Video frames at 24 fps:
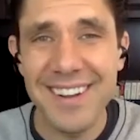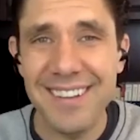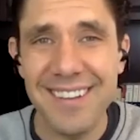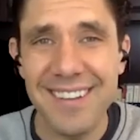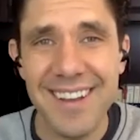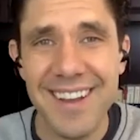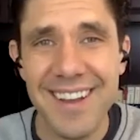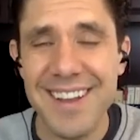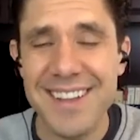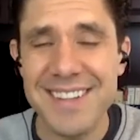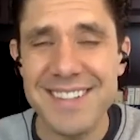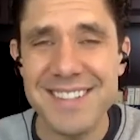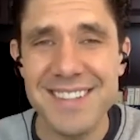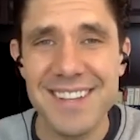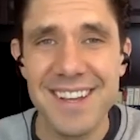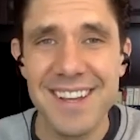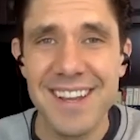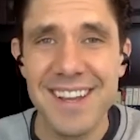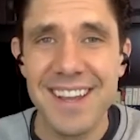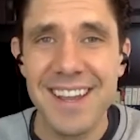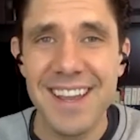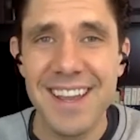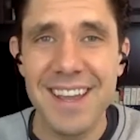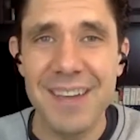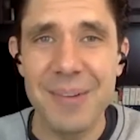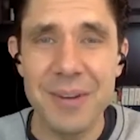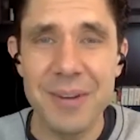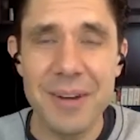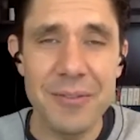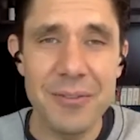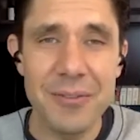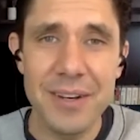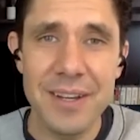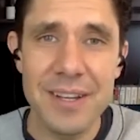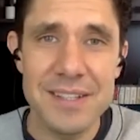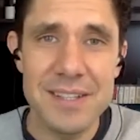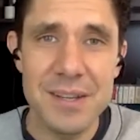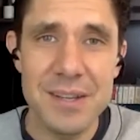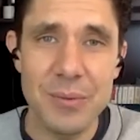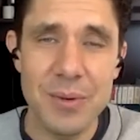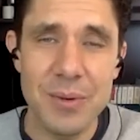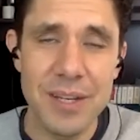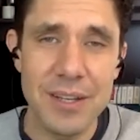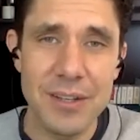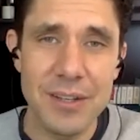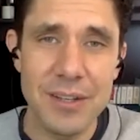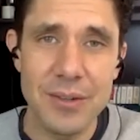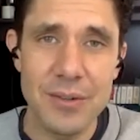class, and whatever it is that we
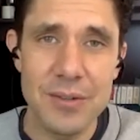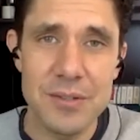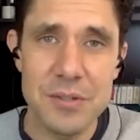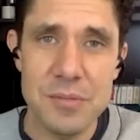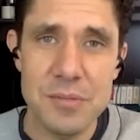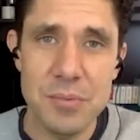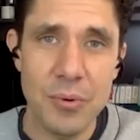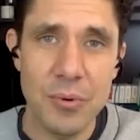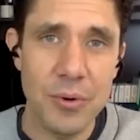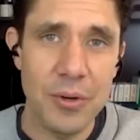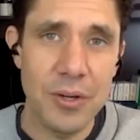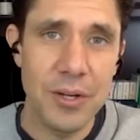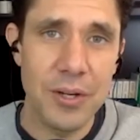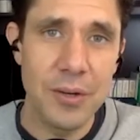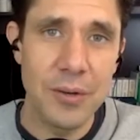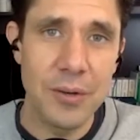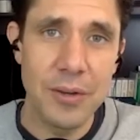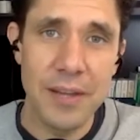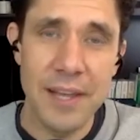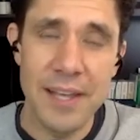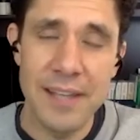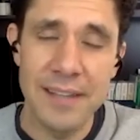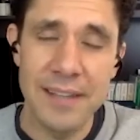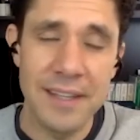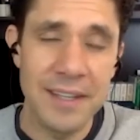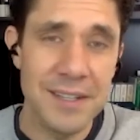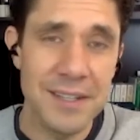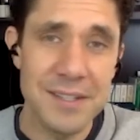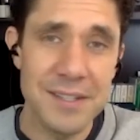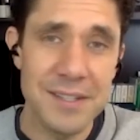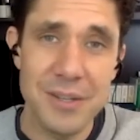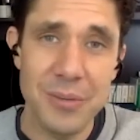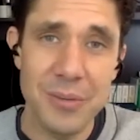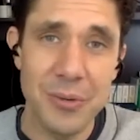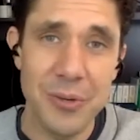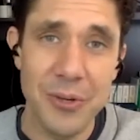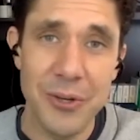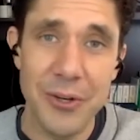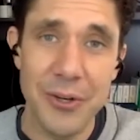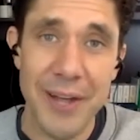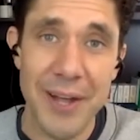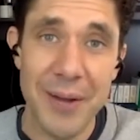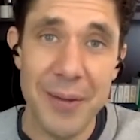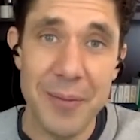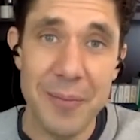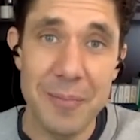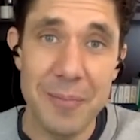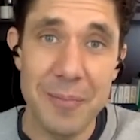can do to support you, let, let us know. We're here to
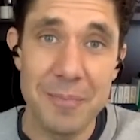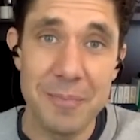help.